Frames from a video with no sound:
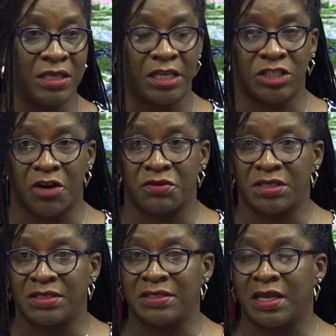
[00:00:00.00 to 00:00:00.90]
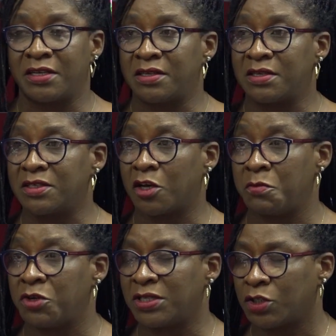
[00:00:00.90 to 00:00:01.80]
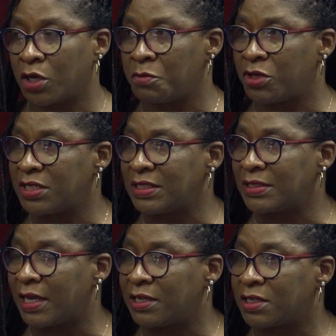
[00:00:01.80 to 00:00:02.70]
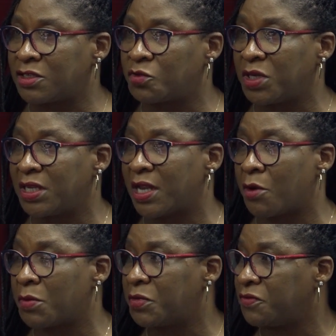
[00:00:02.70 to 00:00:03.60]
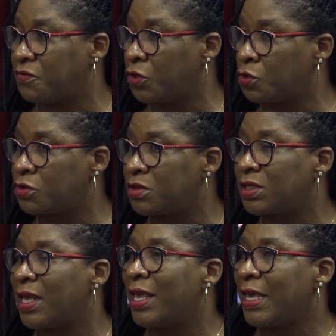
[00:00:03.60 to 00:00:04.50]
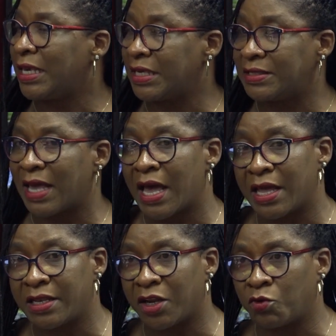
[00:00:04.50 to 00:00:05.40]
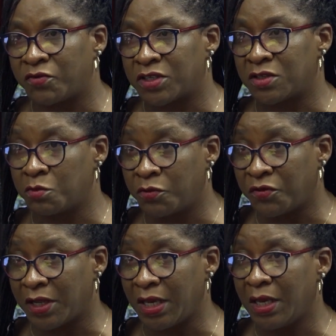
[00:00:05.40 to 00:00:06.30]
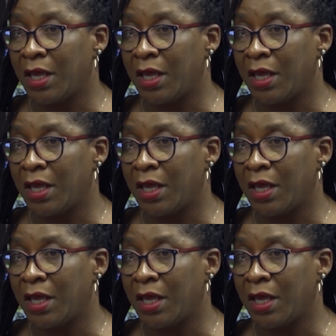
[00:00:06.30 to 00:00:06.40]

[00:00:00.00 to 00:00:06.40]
HRDC centers, community centers within our purview, keys are handed over smoothly.